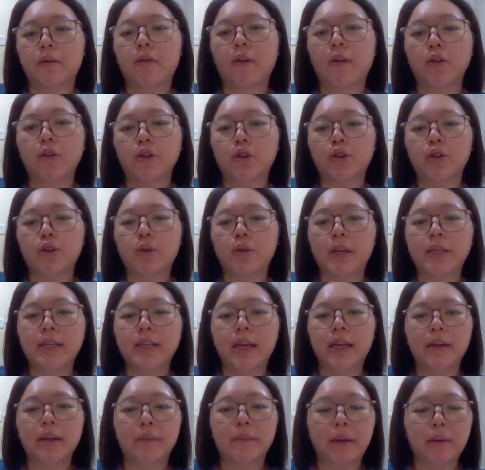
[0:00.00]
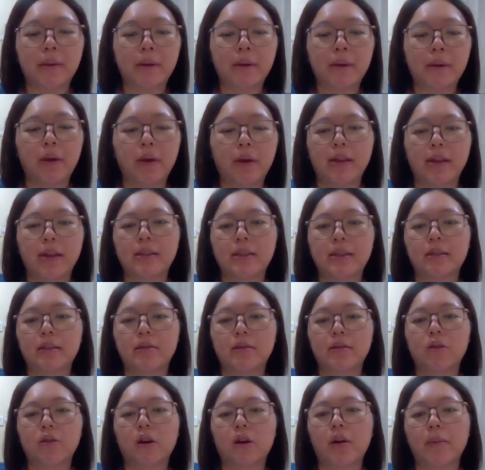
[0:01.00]
For students, uh, maybe you can
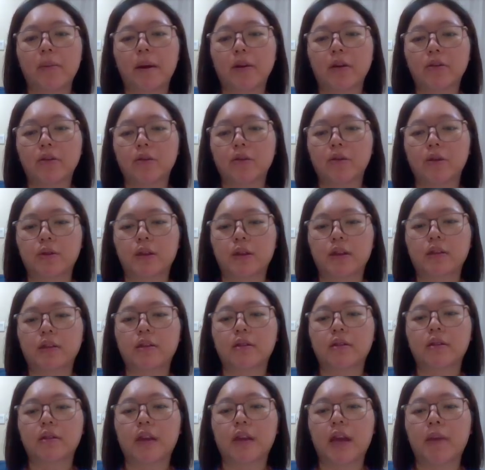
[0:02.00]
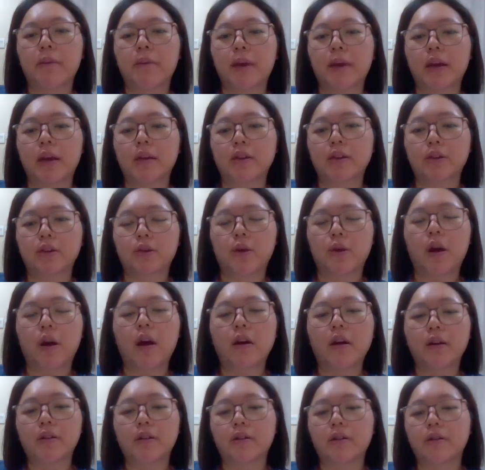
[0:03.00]
talk about students, okay? Because you
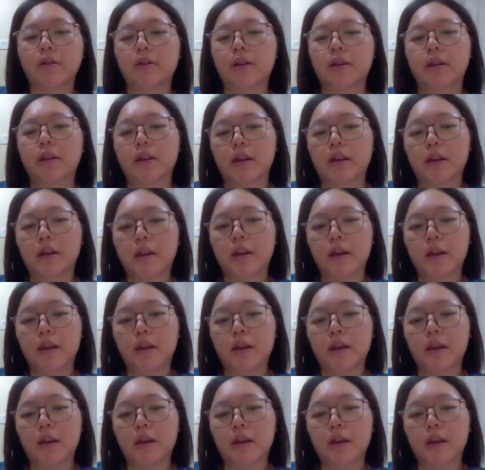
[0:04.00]
are a student.